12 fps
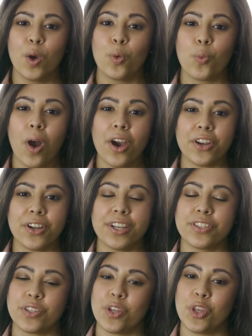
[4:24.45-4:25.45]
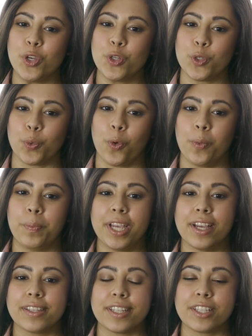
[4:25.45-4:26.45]
Water is unusual
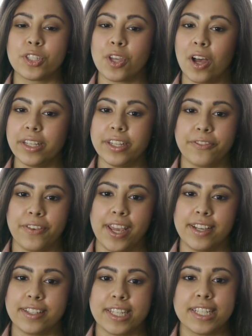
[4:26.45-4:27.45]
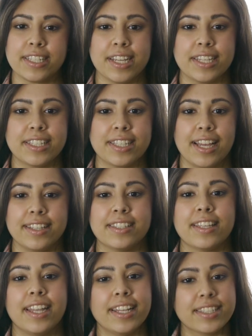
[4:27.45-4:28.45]
because its solid phase is less dense
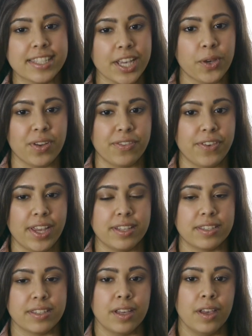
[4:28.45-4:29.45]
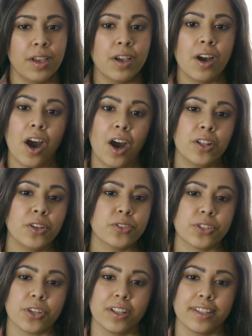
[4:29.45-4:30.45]
than its liquid phase. Hollow
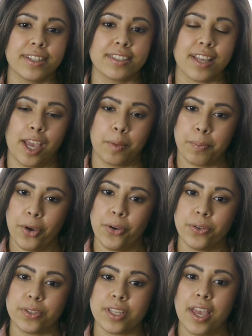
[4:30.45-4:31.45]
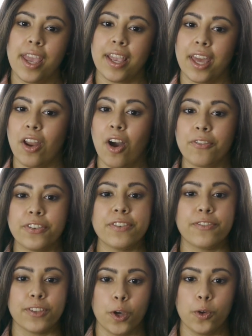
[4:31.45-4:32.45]
solids, like boats, can often
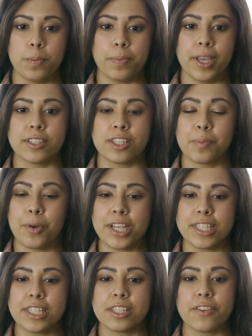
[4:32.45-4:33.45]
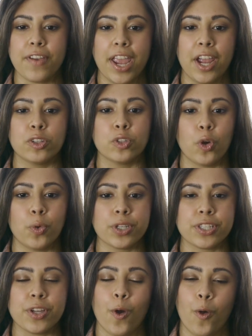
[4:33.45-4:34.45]
float because the presence of air
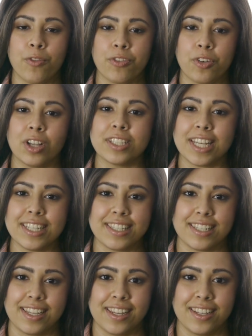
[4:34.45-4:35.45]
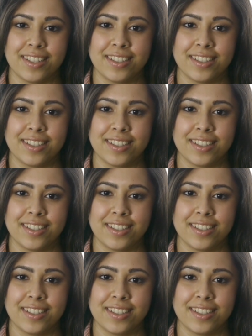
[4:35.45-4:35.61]
lowers their overall density.